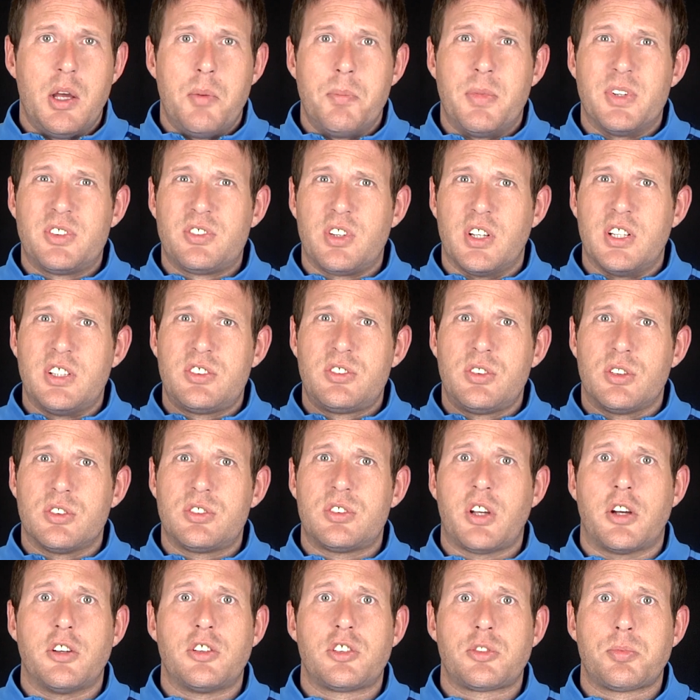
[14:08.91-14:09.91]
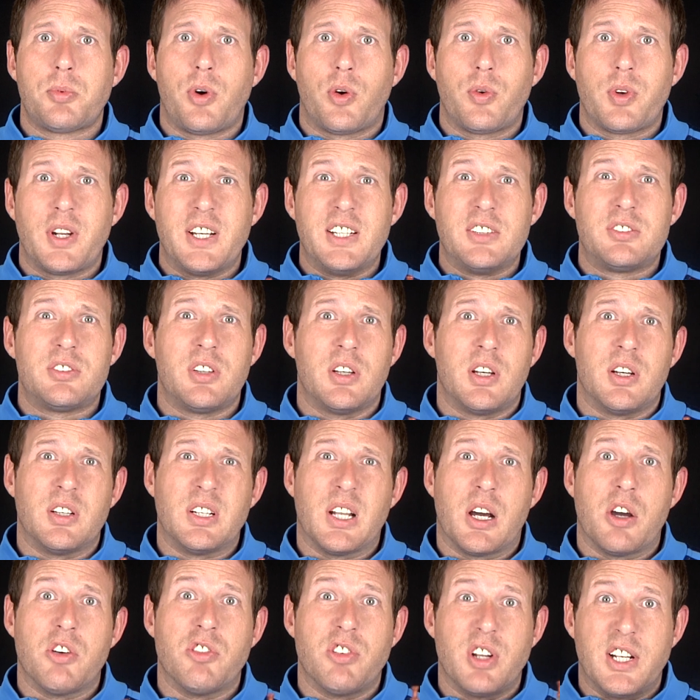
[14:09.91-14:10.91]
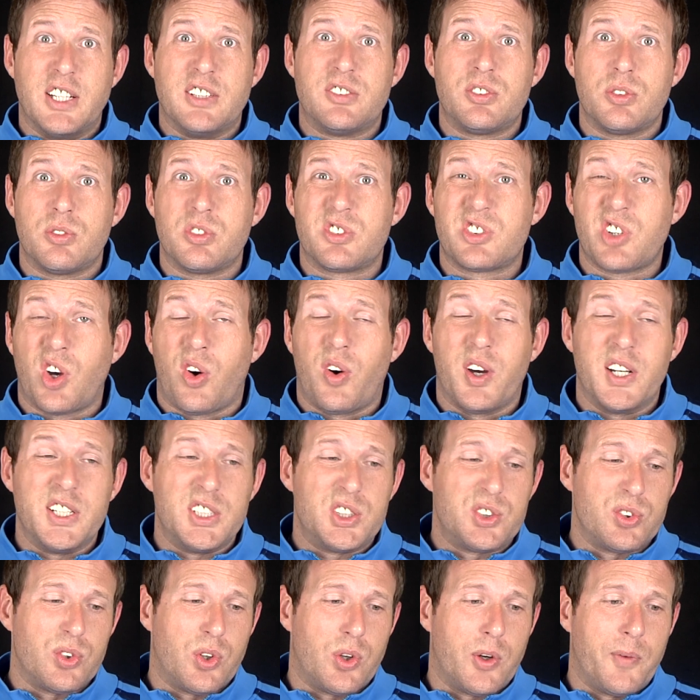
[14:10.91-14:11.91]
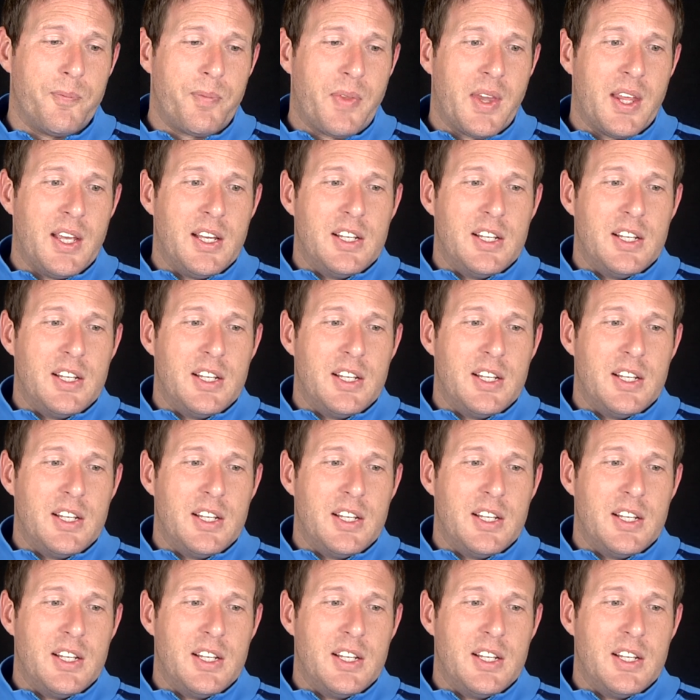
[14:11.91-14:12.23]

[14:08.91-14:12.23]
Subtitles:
but it's not so small that it's a really tight draw.